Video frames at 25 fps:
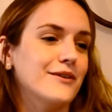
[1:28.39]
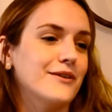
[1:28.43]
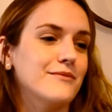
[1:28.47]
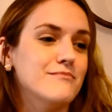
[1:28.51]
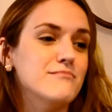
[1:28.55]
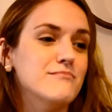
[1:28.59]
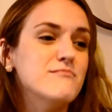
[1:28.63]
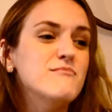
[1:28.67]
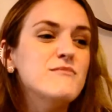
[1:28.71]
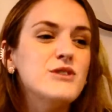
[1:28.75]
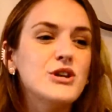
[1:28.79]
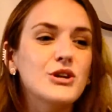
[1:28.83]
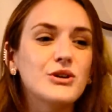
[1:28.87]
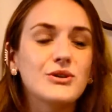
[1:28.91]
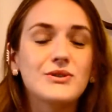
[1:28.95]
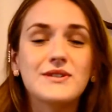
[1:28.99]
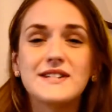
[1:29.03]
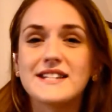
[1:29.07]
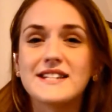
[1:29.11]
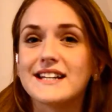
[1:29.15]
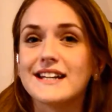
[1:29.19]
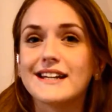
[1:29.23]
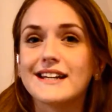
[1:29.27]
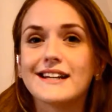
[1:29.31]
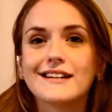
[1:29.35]

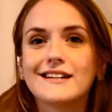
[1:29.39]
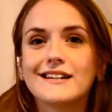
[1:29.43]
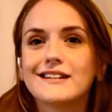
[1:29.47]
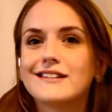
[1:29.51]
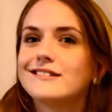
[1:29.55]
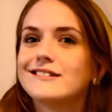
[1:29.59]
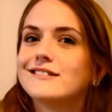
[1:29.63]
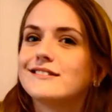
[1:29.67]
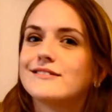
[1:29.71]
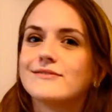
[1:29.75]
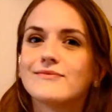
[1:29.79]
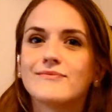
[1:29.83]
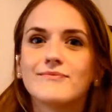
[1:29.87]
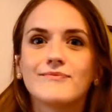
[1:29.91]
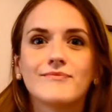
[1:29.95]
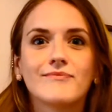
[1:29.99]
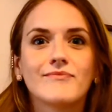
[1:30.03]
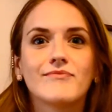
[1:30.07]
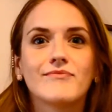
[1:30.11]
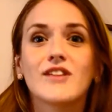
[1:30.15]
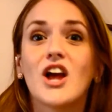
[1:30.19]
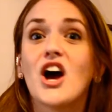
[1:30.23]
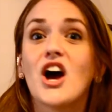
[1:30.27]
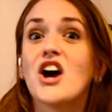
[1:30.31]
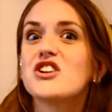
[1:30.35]
music,
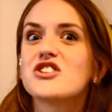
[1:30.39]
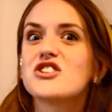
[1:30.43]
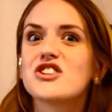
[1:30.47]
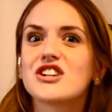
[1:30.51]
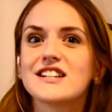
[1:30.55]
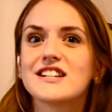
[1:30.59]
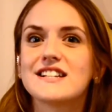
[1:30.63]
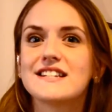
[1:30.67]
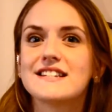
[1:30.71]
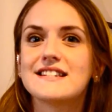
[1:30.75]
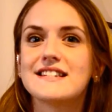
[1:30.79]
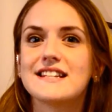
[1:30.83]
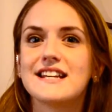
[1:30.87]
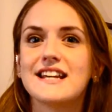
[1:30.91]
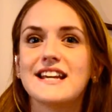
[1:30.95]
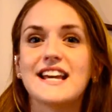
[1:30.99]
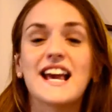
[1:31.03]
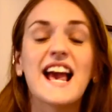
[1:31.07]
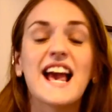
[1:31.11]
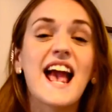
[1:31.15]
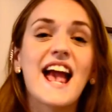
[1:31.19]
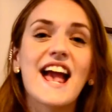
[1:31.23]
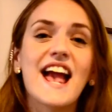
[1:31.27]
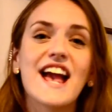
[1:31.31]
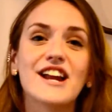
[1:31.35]
under the sea,
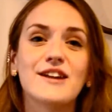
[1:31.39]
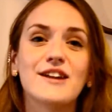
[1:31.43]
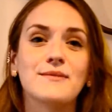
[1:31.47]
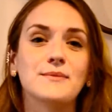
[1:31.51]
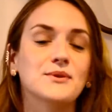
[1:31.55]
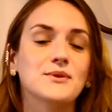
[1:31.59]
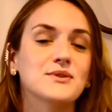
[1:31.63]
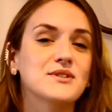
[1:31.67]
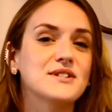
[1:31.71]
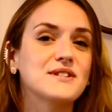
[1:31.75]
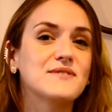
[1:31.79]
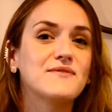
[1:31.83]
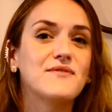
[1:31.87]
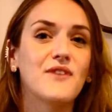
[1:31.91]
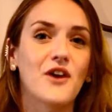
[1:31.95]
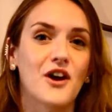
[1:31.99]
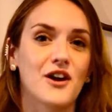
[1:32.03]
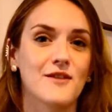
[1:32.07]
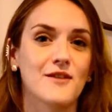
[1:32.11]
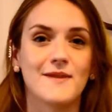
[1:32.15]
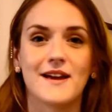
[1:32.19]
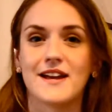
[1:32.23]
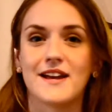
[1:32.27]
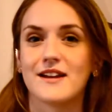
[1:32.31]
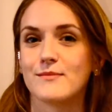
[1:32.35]
animals, farm
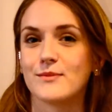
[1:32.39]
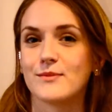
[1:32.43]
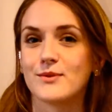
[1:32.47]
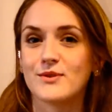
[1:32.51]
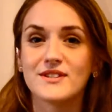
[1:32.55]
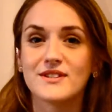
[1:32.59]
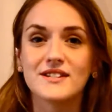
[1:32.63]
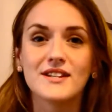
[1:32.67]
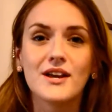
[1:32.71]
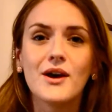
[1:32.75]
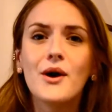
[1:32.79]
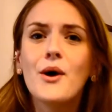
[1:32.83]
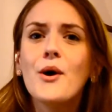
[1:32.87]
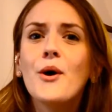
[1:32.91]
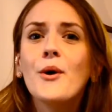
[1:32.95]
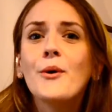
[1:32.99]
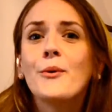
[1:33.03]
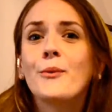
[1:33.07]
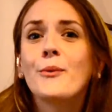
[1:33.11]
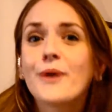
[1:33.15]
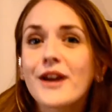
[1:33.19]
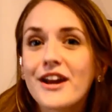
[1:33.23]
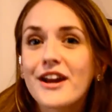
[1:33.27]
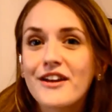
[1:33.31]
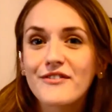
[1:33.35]
animals,
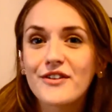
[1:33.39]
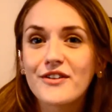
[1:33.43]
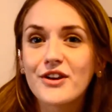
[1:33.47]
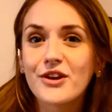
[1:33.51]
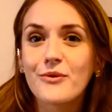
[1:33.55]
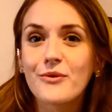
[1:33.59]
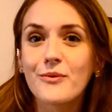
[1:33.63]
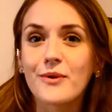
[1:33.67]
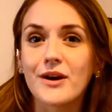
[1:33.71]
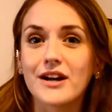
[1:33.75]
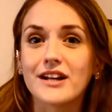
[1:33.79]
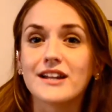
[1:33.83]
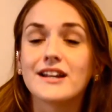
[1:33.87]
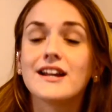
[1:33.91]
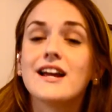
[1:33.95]
whatever you want.